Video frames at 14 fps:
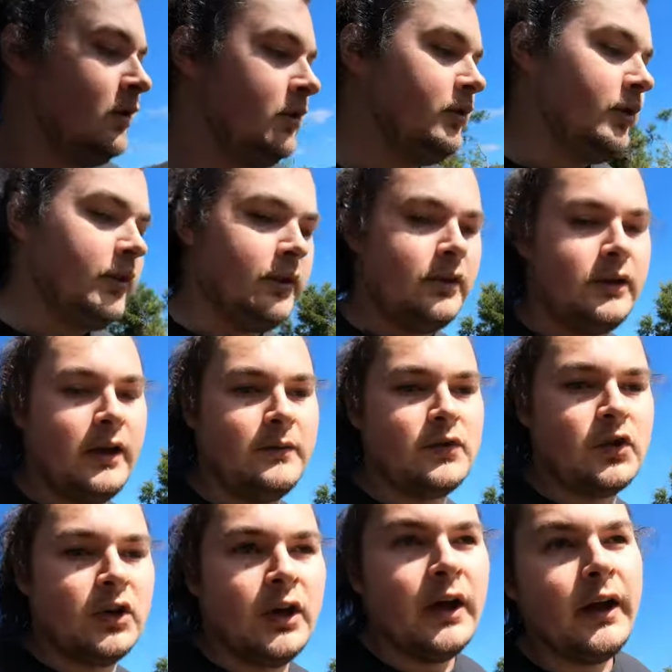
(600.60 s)
you know, keep
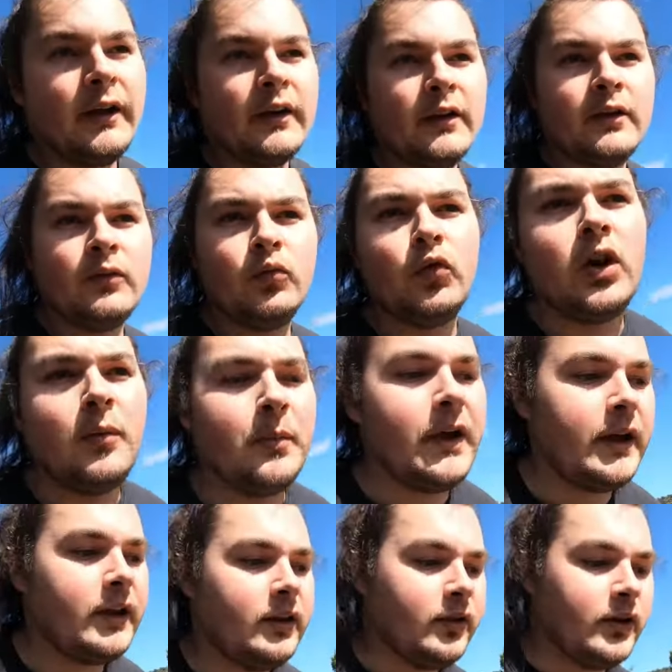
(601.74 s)
trying, come
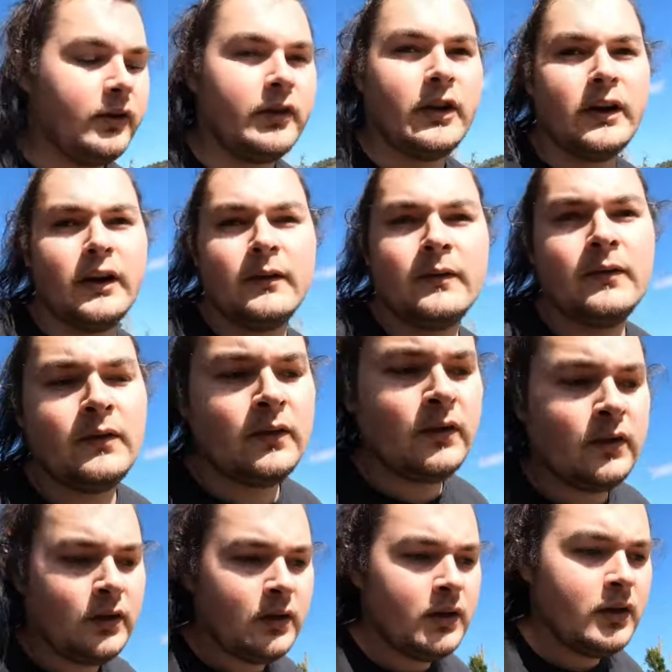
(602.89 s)
back here another day,
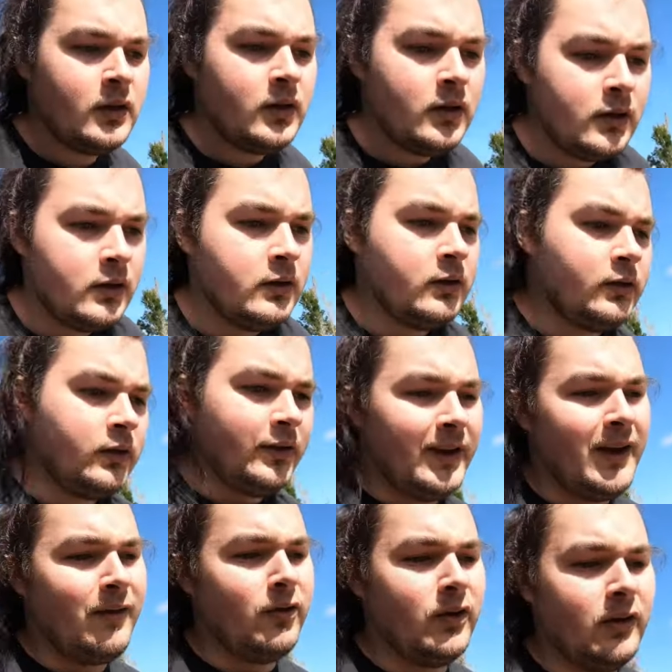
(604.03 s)
you know,
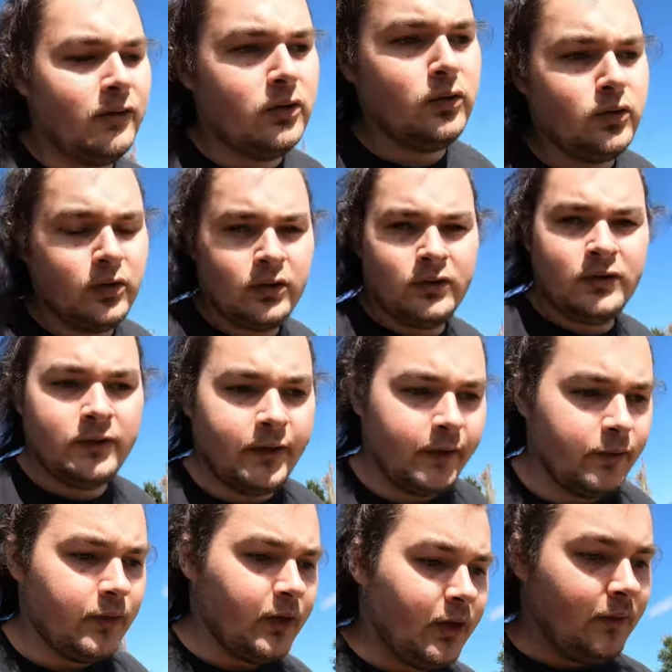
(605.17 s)
have another look, see
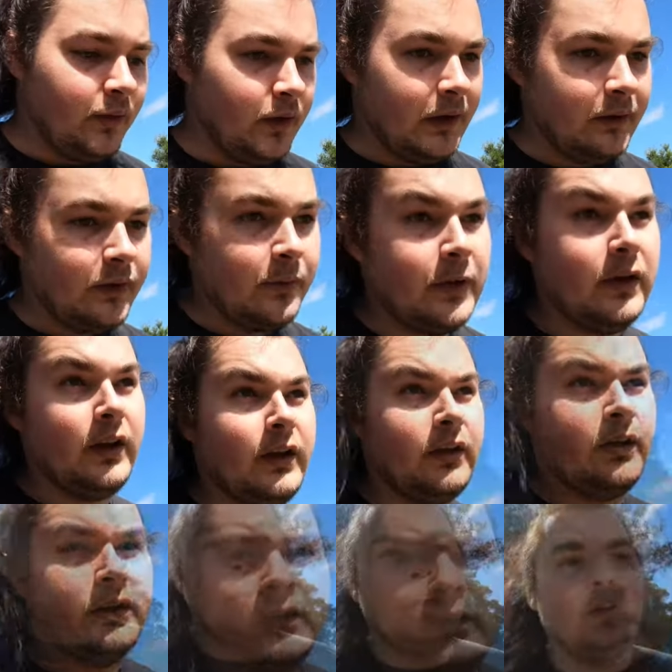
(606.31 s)
if we can't find some again.
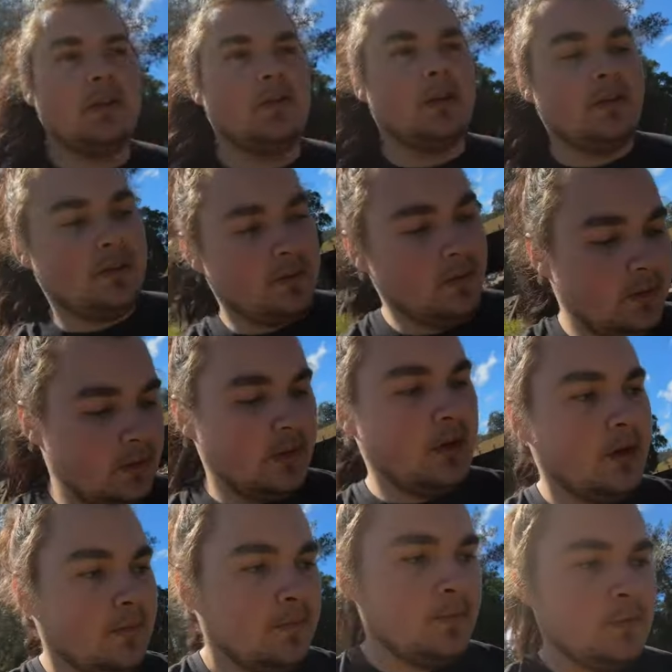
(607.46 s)
Anyways,
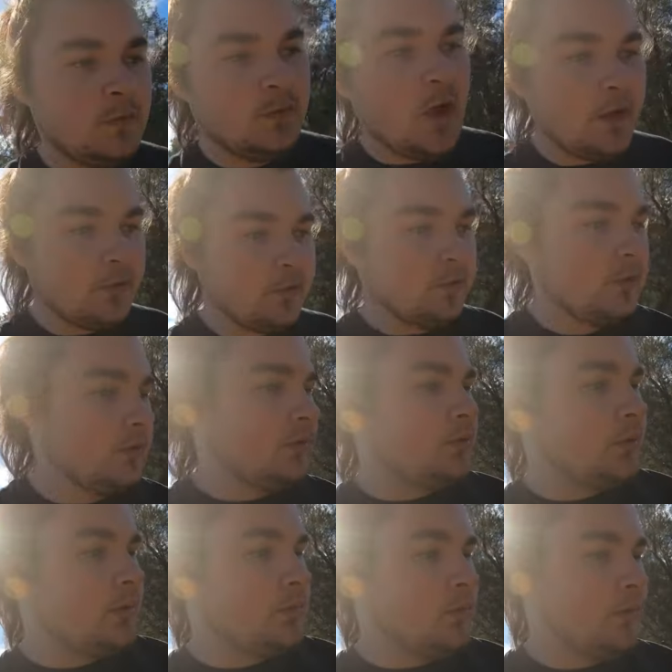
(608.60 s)
um, yeah, so we'll give it
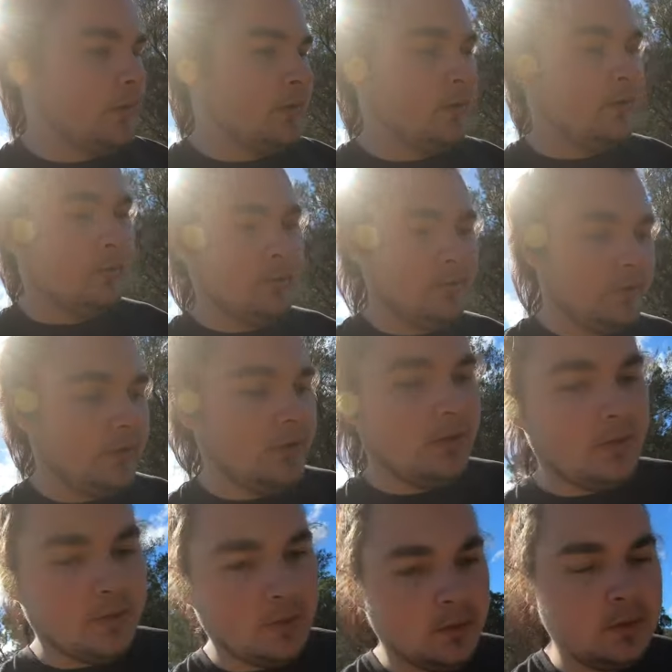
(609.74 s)
twenty more minutes and we'll
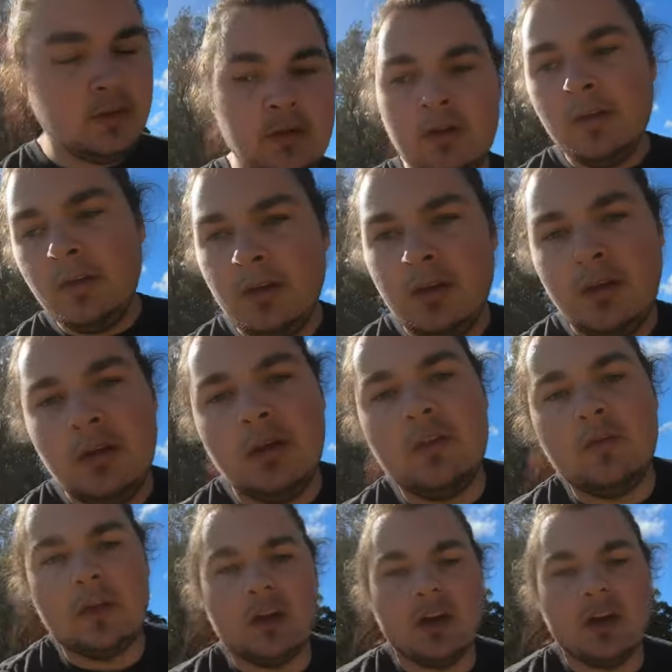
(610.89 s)
see if we